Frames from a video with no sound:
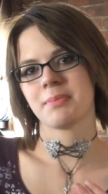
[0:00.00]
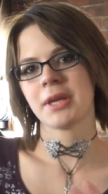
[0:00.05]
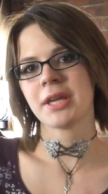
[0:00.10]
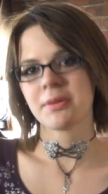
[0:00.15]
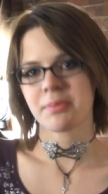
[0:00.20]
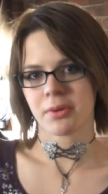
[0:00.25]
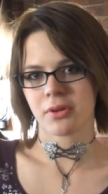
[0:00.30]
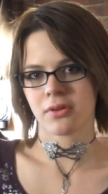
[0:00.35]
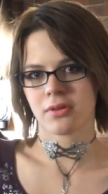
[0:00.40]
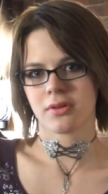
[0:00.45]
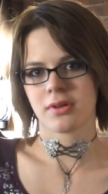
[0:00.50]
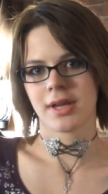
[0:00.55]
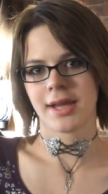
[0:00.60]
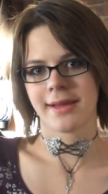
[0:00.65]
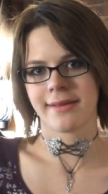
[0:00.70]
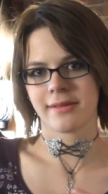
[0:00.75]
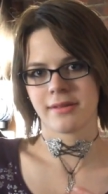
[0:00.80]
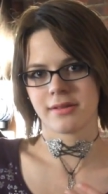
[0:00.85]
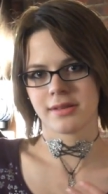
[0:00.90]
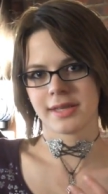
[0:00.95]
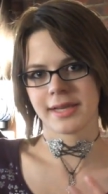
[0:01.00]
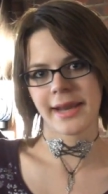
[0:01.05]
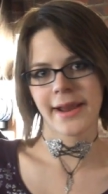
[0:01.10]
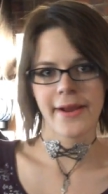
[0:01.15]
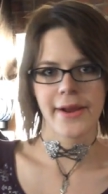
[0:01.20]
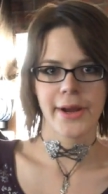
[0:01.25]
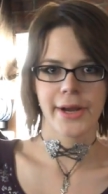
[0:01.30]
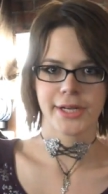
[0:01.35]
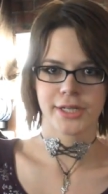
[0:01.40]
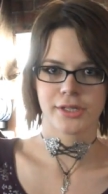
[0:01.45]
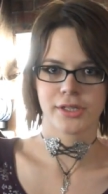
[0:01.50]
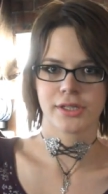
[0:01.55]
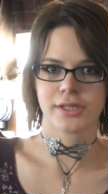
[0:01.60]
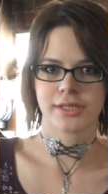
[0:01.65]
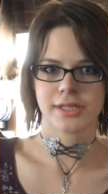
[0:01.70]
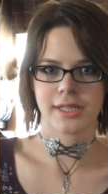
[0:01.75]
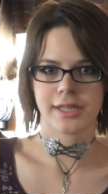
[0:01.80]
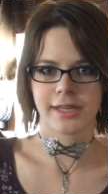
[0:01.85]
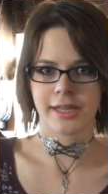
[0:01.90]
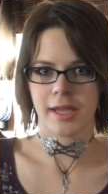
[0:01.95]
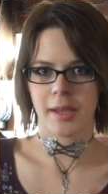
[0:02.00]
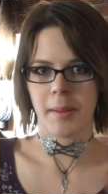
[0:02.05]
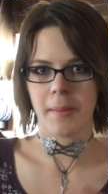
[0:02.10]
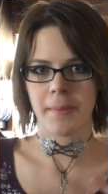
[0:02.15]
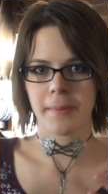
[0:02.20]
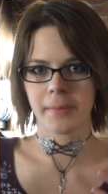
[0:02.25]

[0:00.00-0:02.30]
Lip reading: people and the characters that they